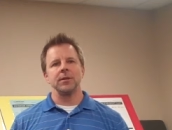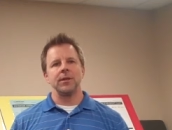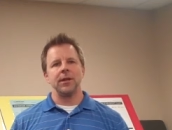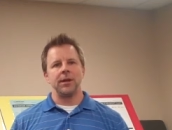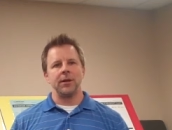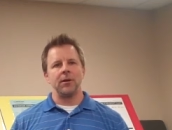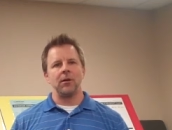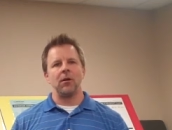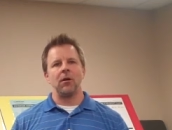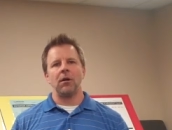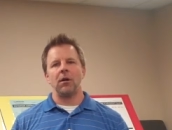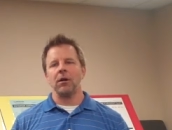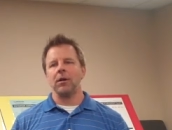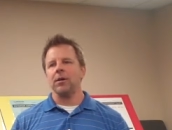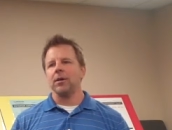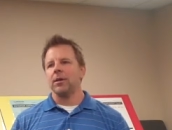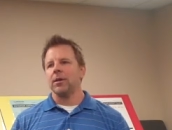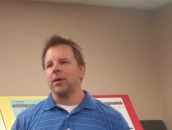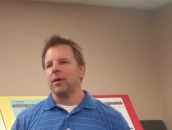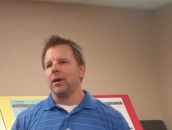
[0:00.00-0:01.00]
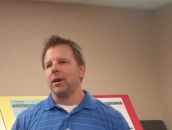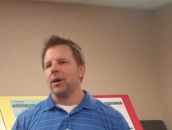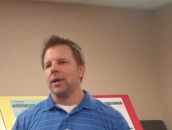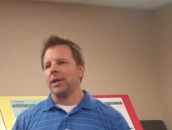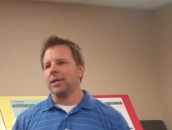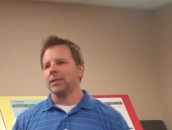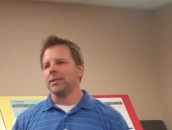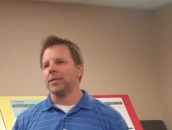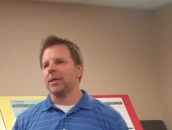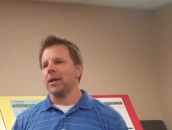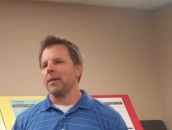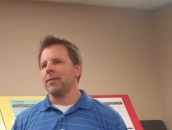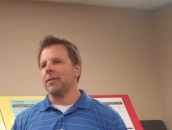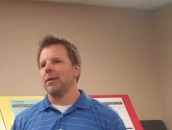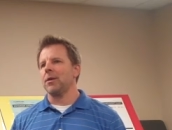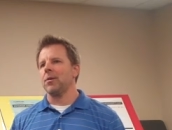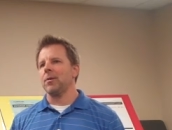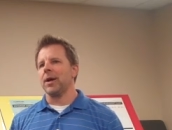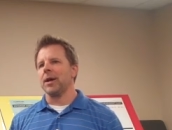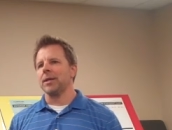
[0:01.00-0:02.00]
than are inside
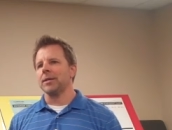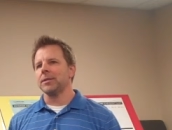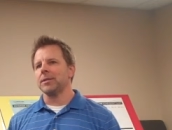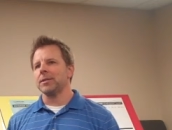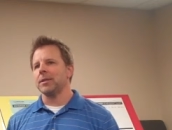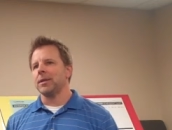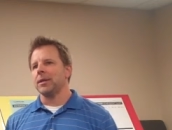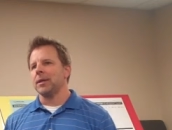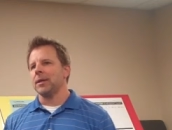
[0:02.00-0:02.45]
the U.S.